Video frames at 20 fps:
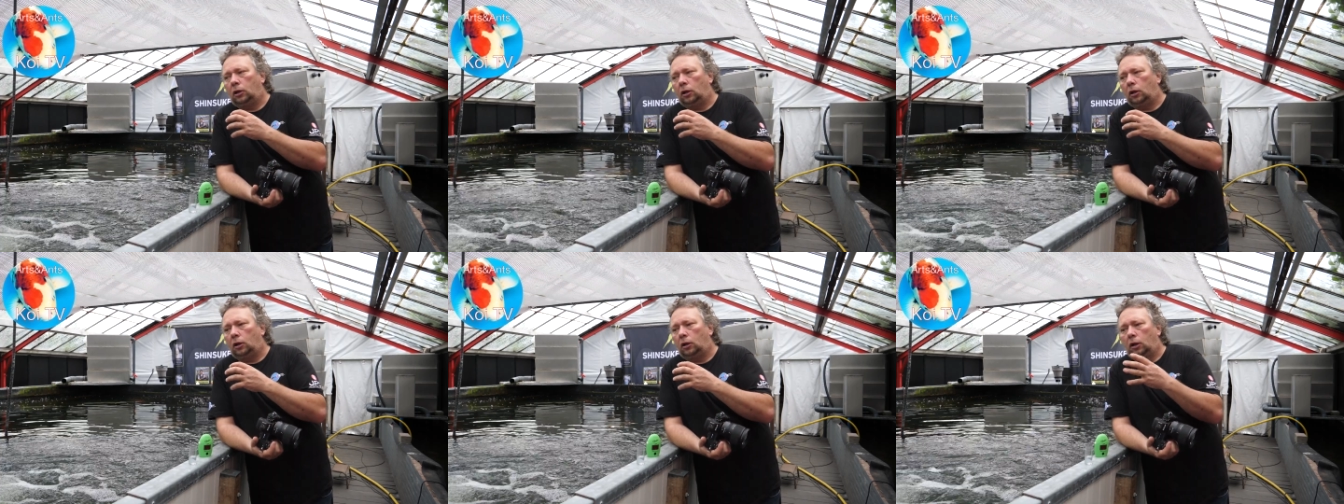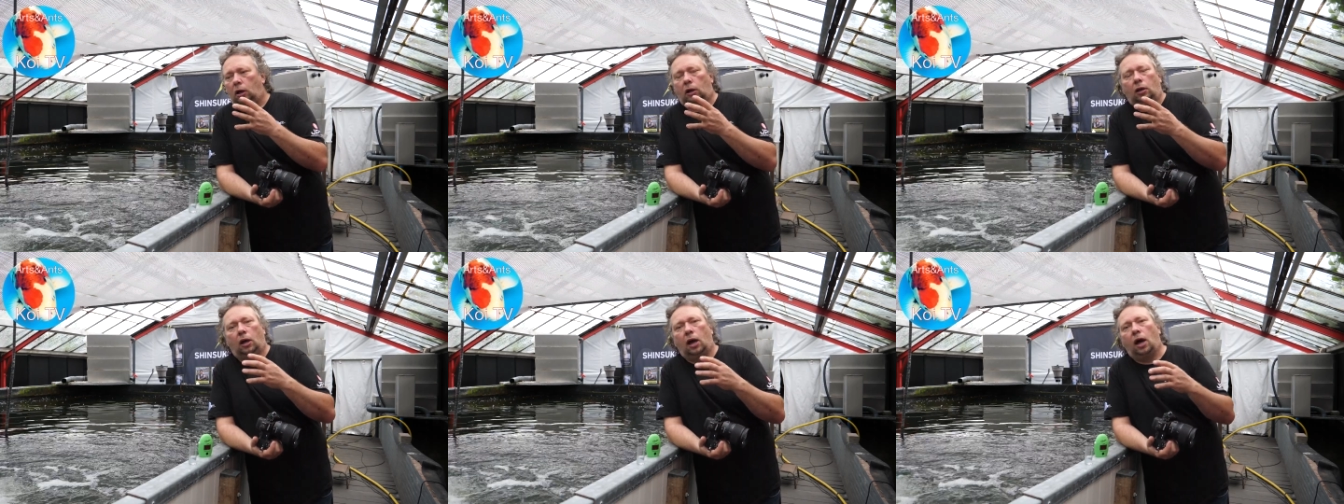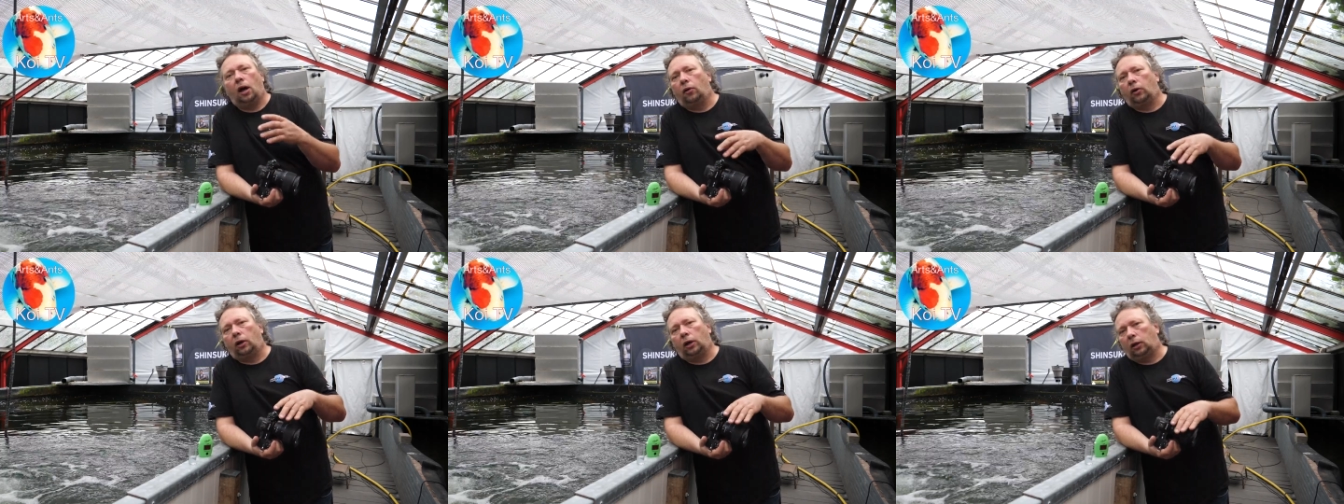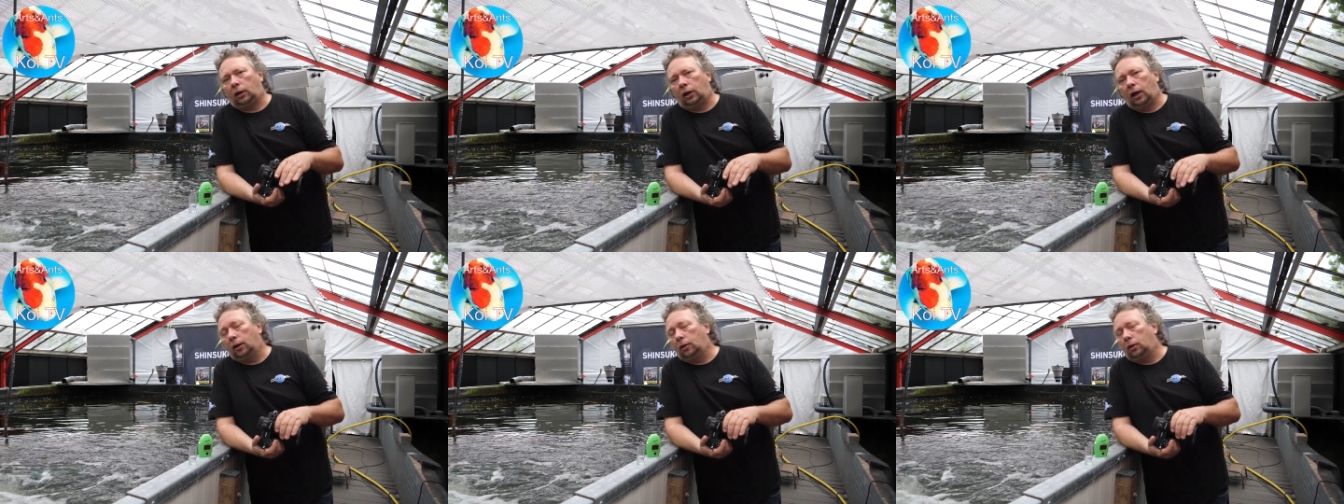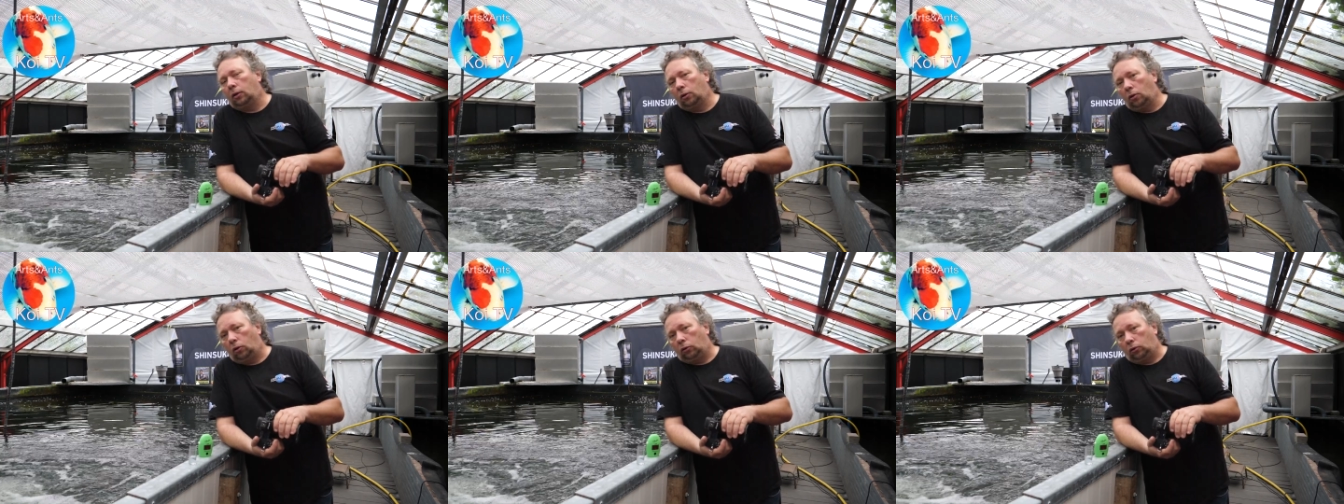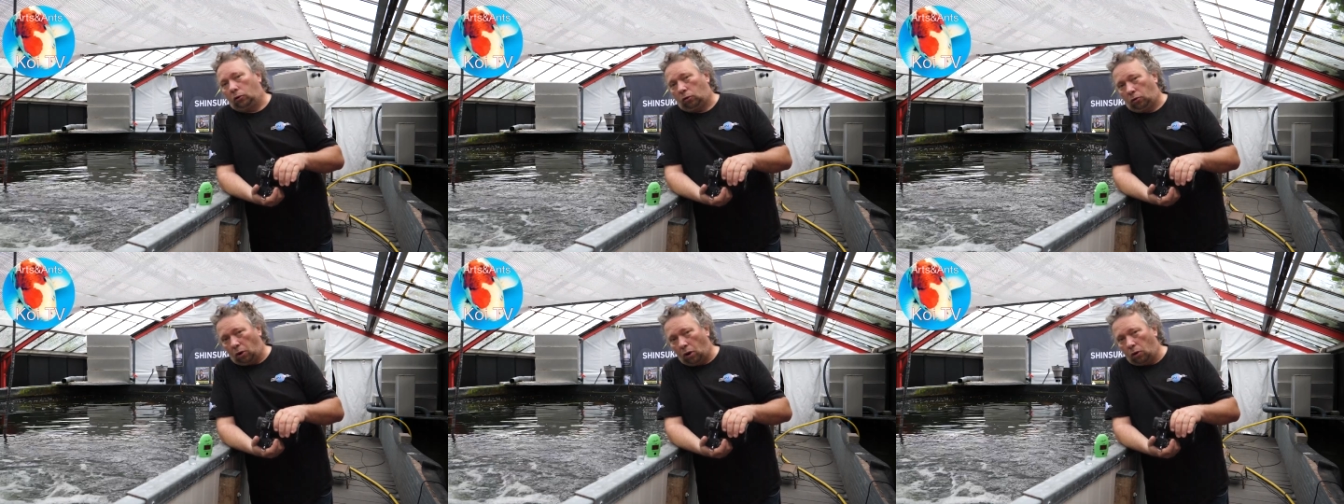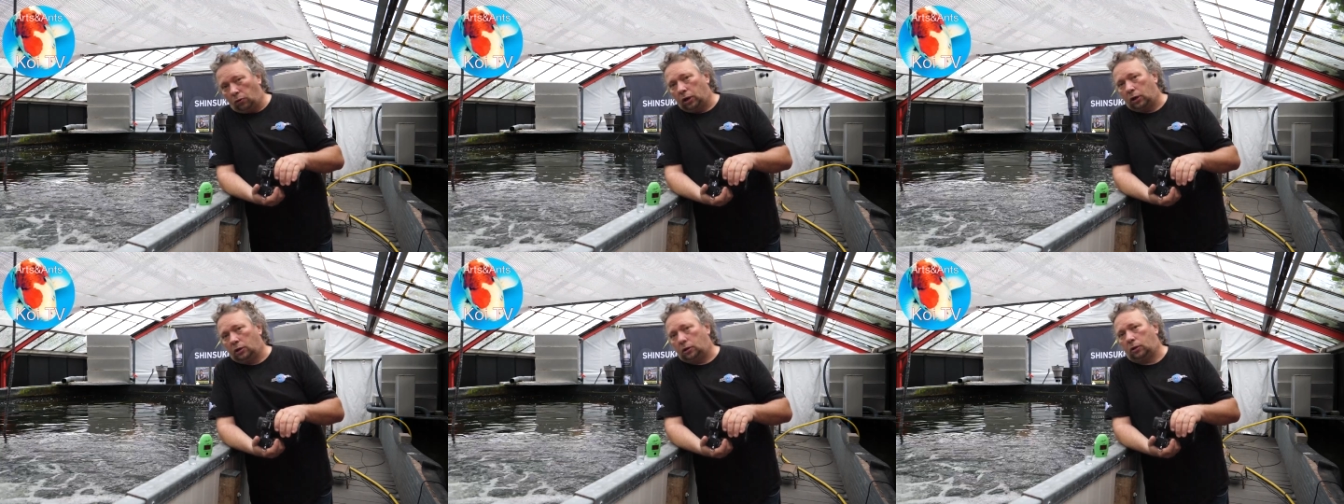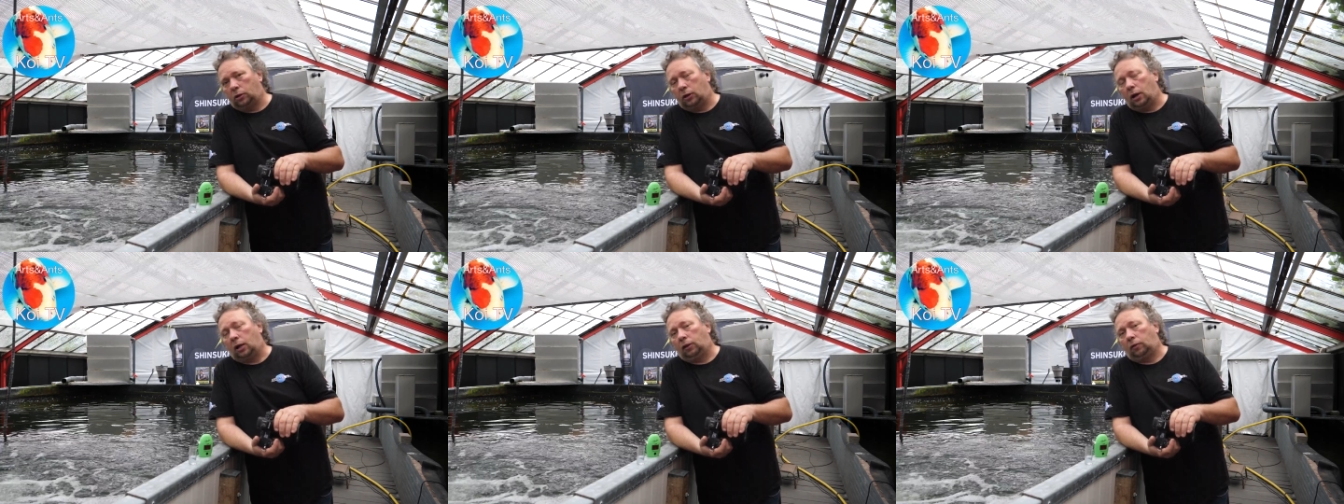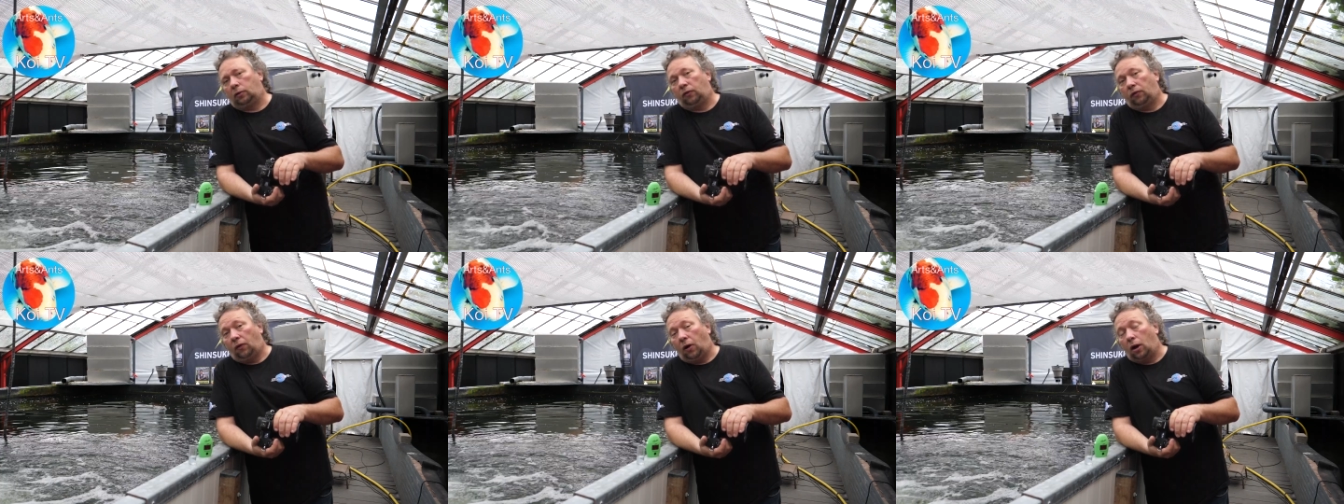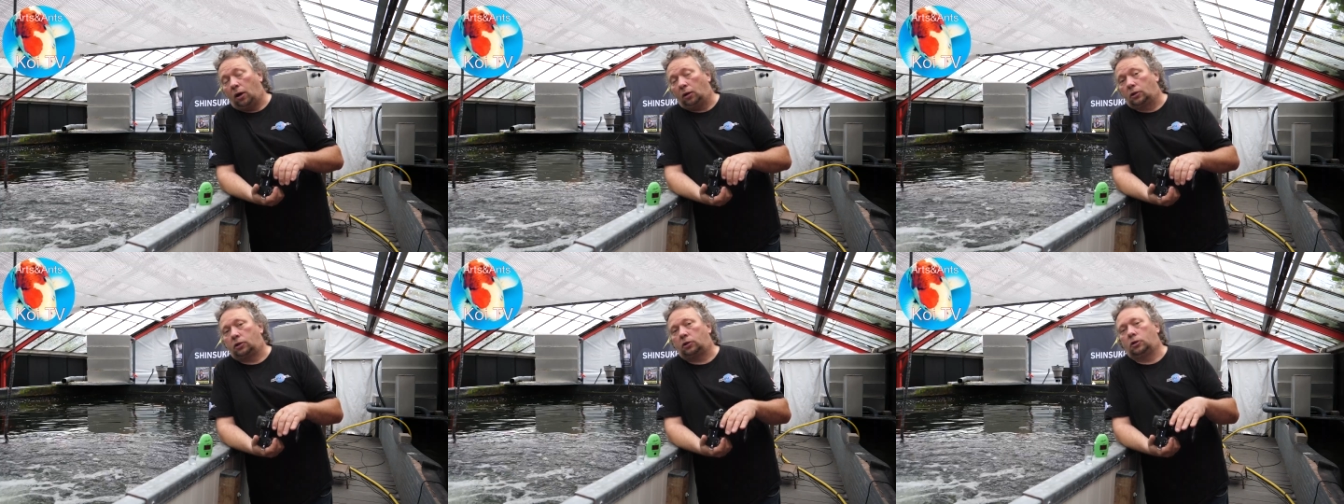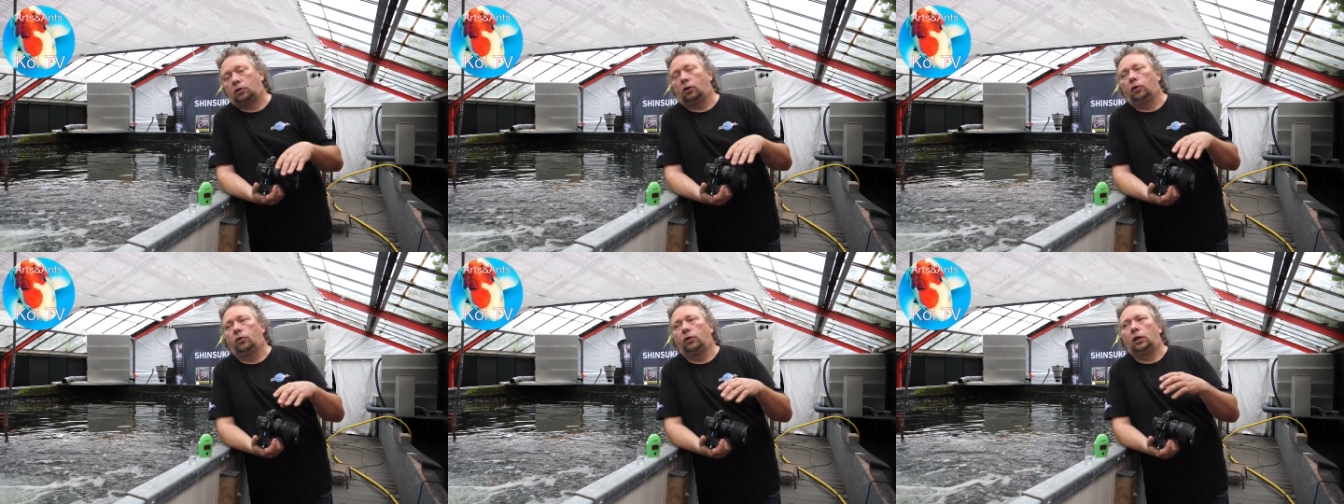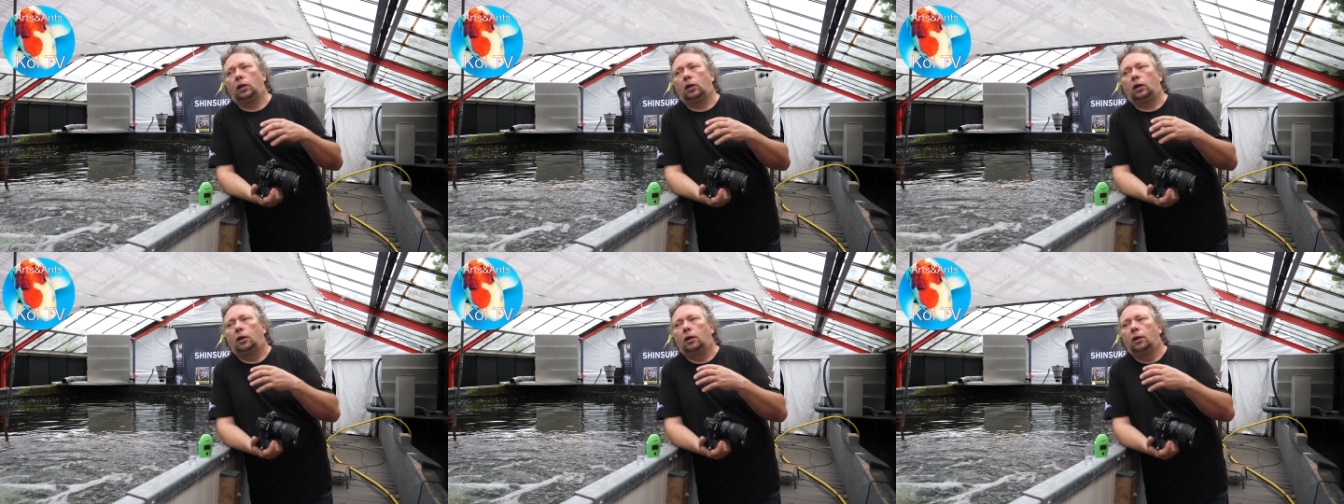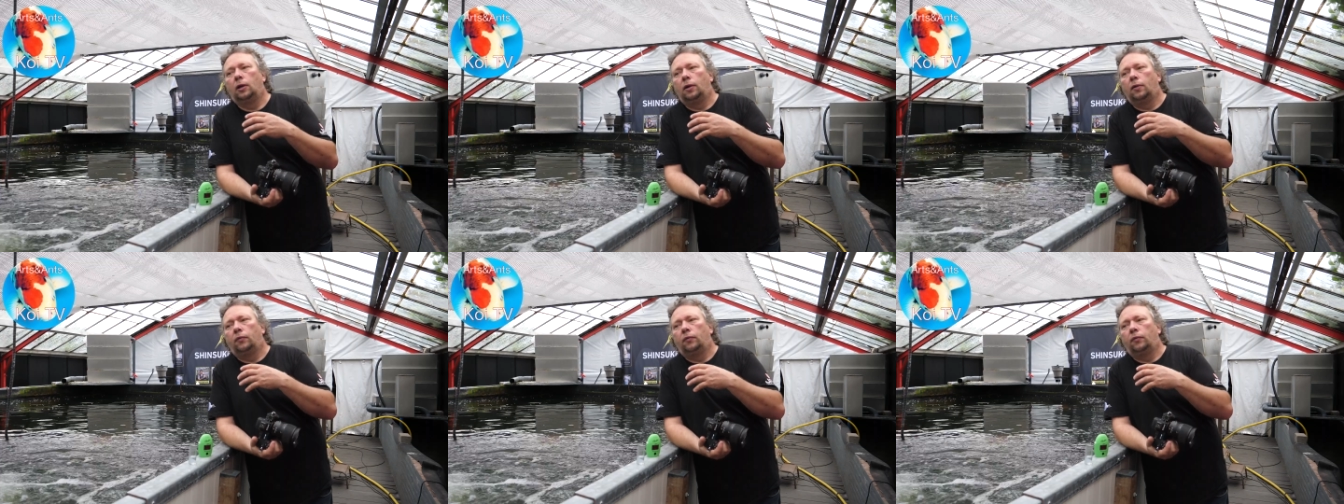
the yeah the algae cannot grow that that fast so the,